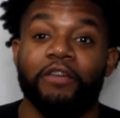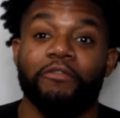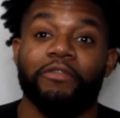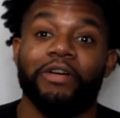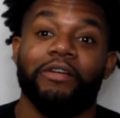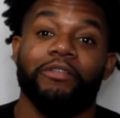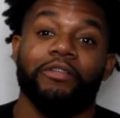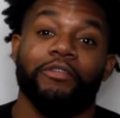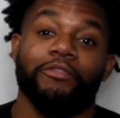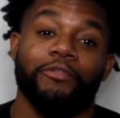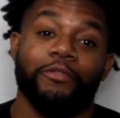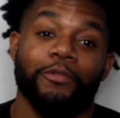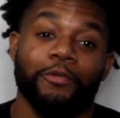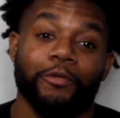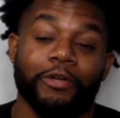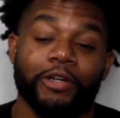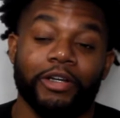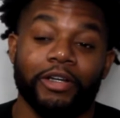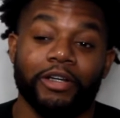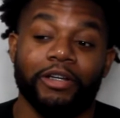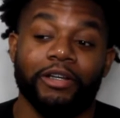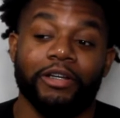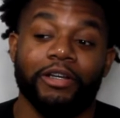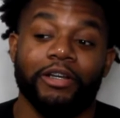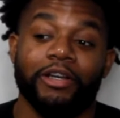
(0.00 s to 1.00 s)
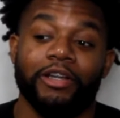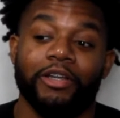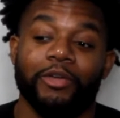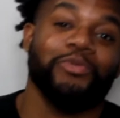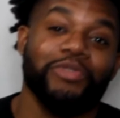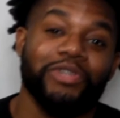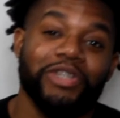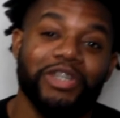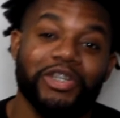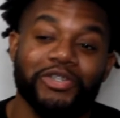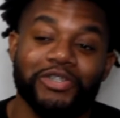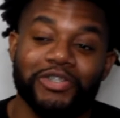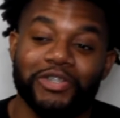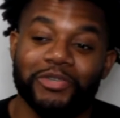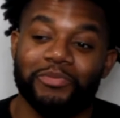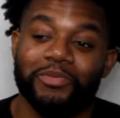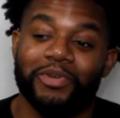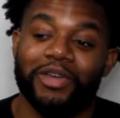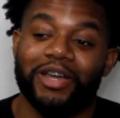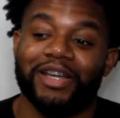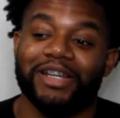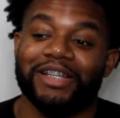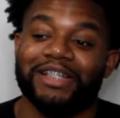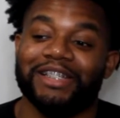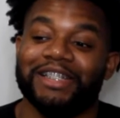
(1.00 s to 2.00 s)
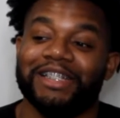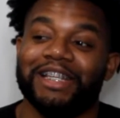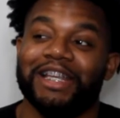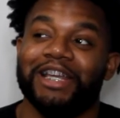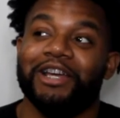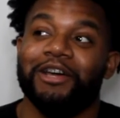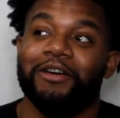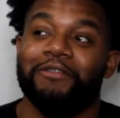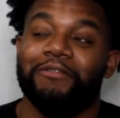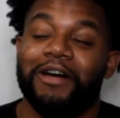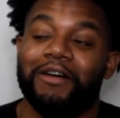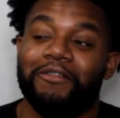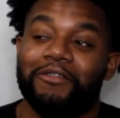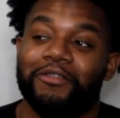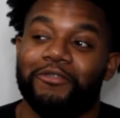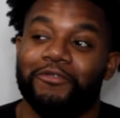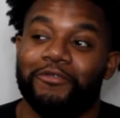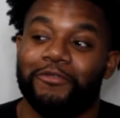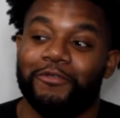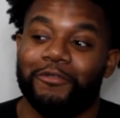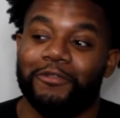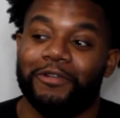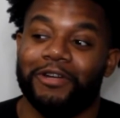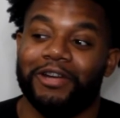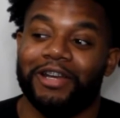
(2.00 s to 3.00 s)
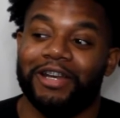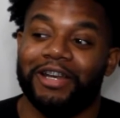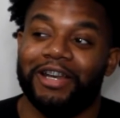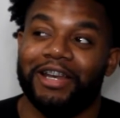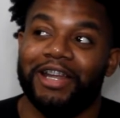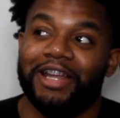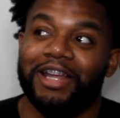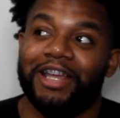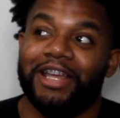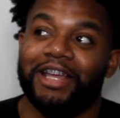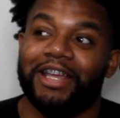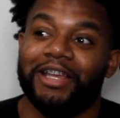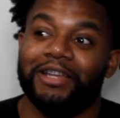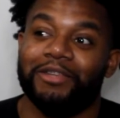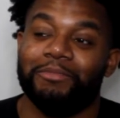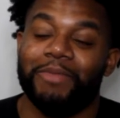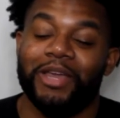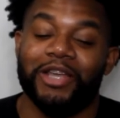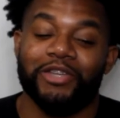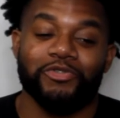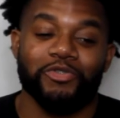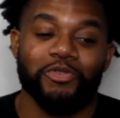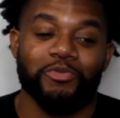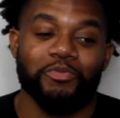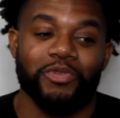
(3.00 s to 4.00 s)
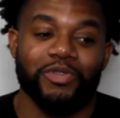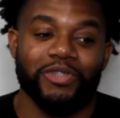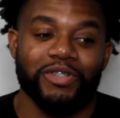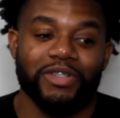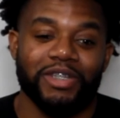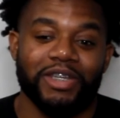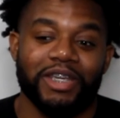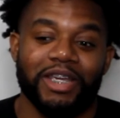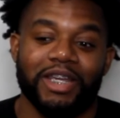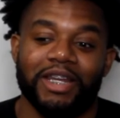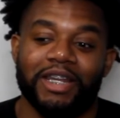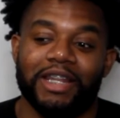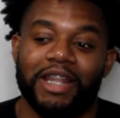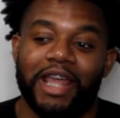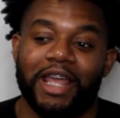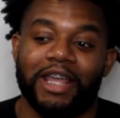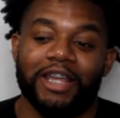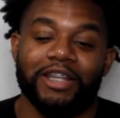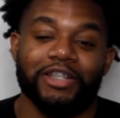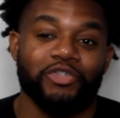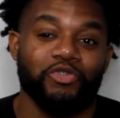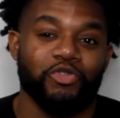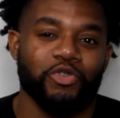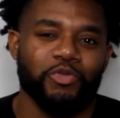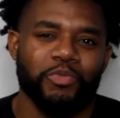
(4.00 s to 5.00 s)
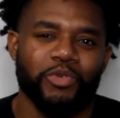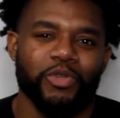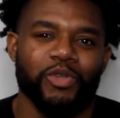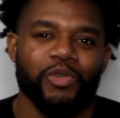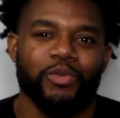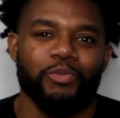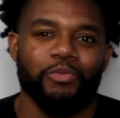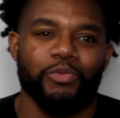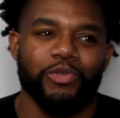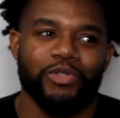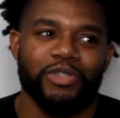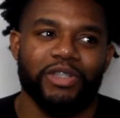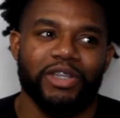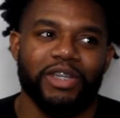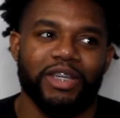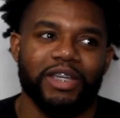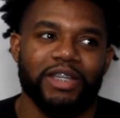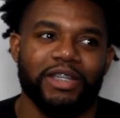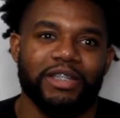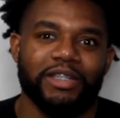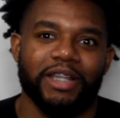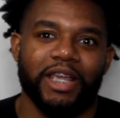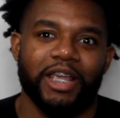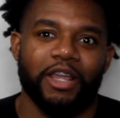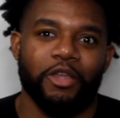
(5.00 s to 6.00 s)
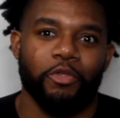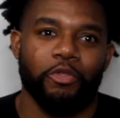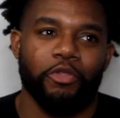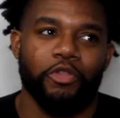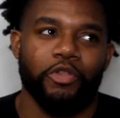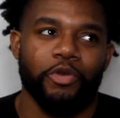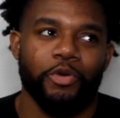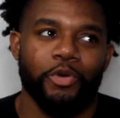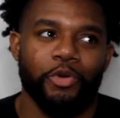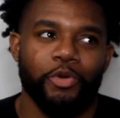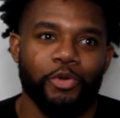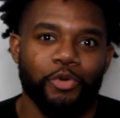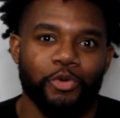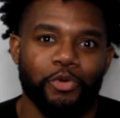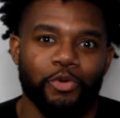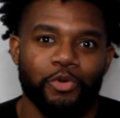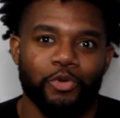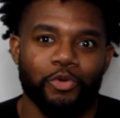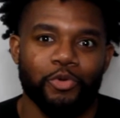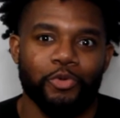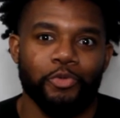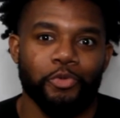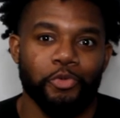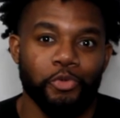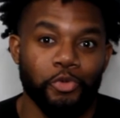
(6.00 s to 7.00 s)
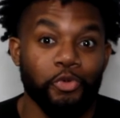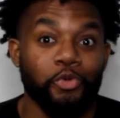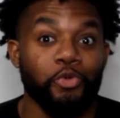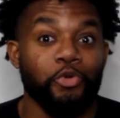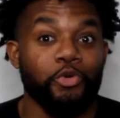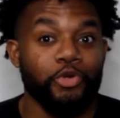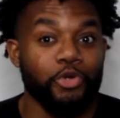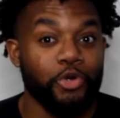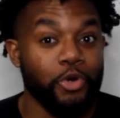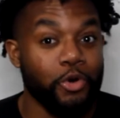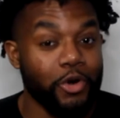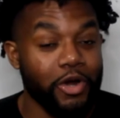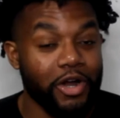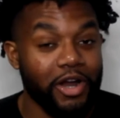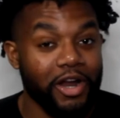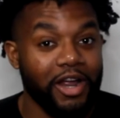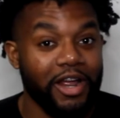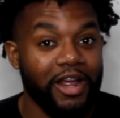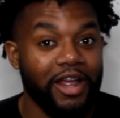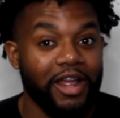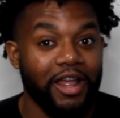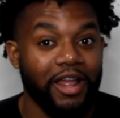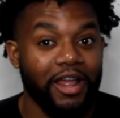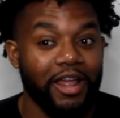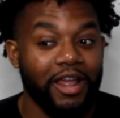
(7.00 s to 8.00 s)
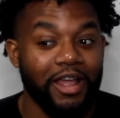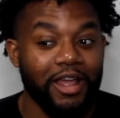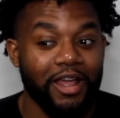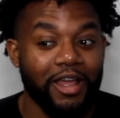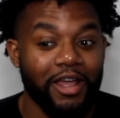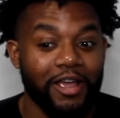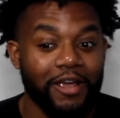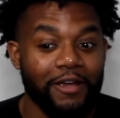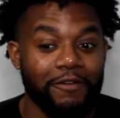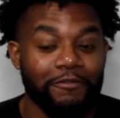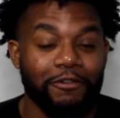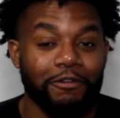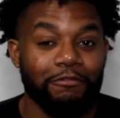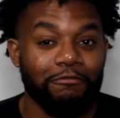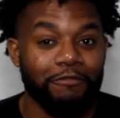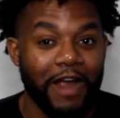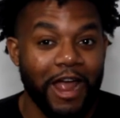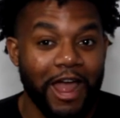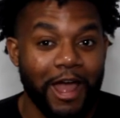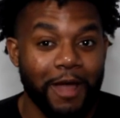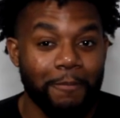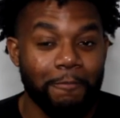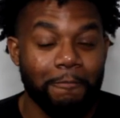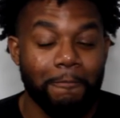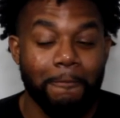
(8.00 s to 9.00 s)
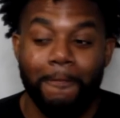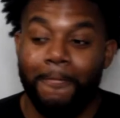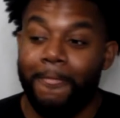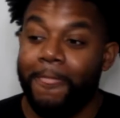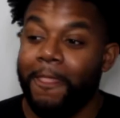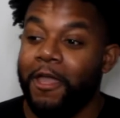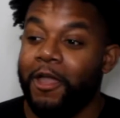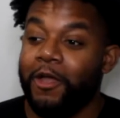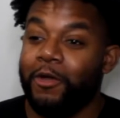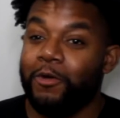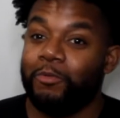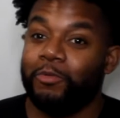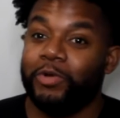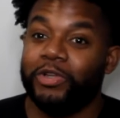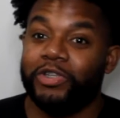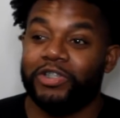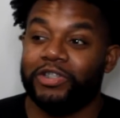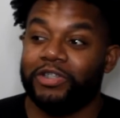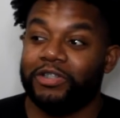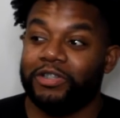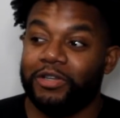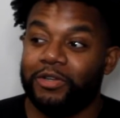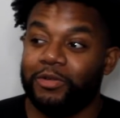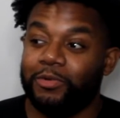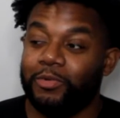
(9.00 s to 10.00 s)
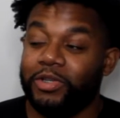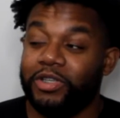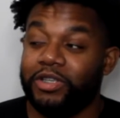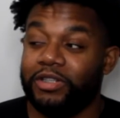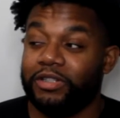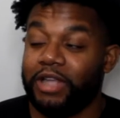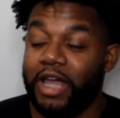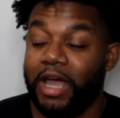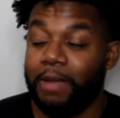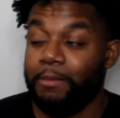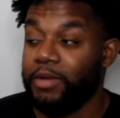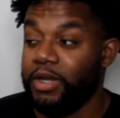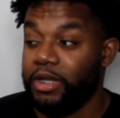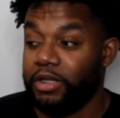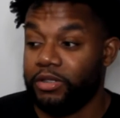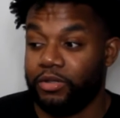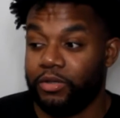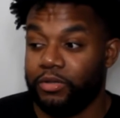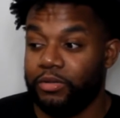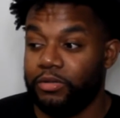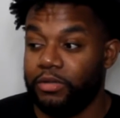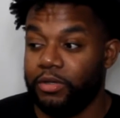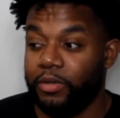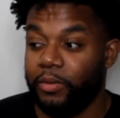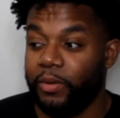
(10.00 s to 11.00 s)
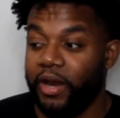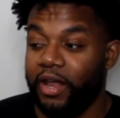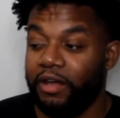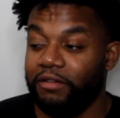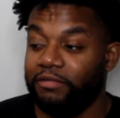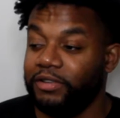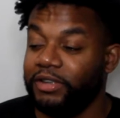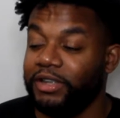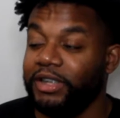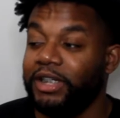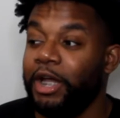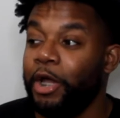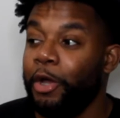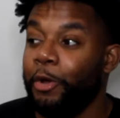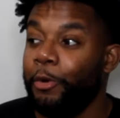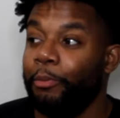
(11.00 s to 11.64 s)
Fivio Foreign, really interesting because Fivio Foreign makes drill music, and I guess drill music is like the new New York for rap, which is it's cool or whatever.